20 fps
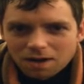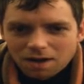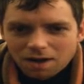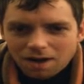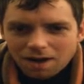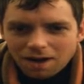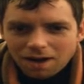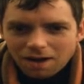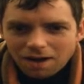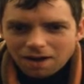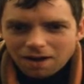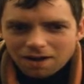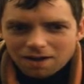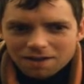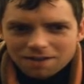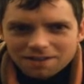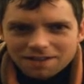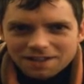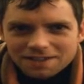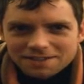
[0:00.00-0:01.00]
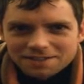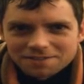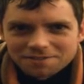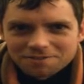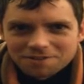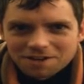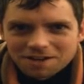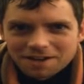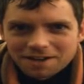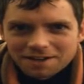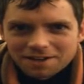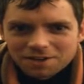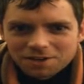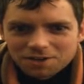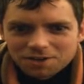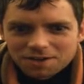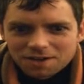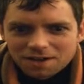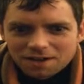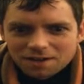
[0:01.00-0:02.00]
Oh, that's a really
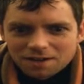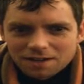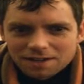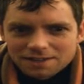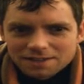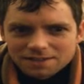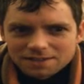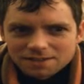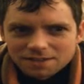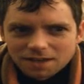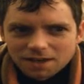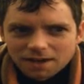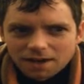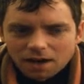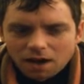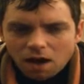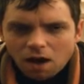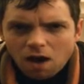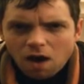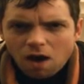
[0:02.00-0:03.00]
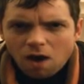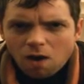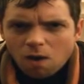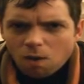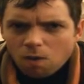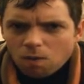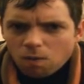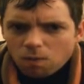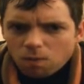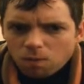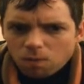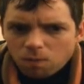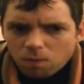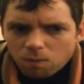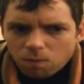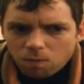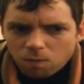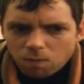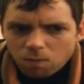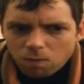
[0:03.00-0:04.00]
good little insight.
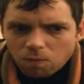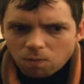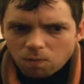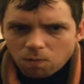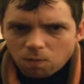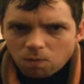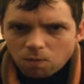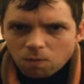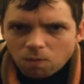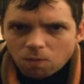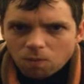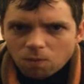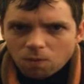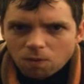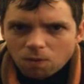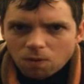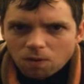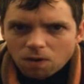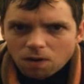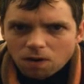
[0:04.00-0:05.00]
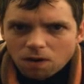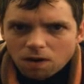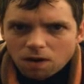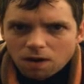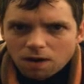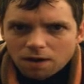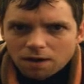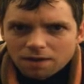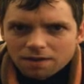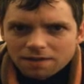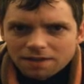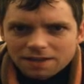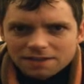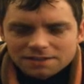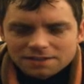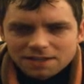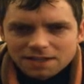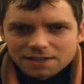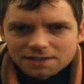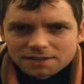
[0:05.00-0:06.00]
Ooh, that
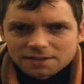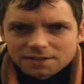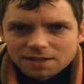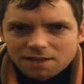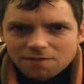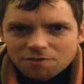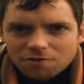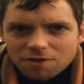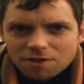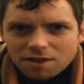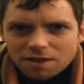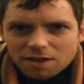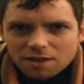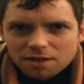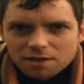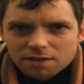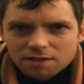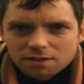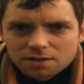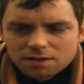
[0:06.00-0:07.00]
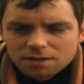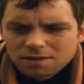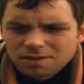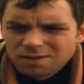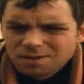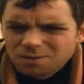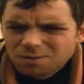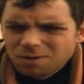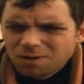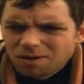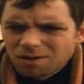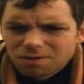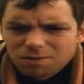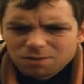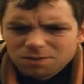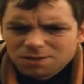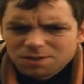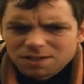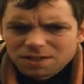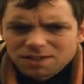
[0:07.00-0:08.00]
changes everything. What?
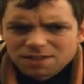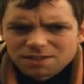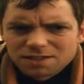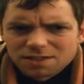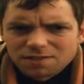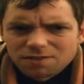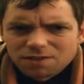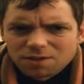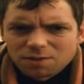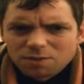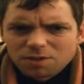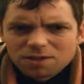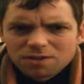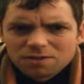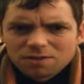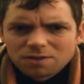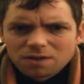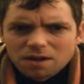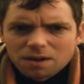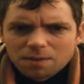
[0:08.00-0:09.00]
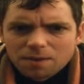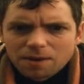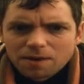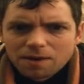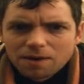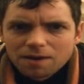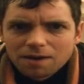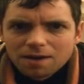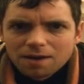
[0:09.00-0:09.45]
What changes everything? What are you talking about?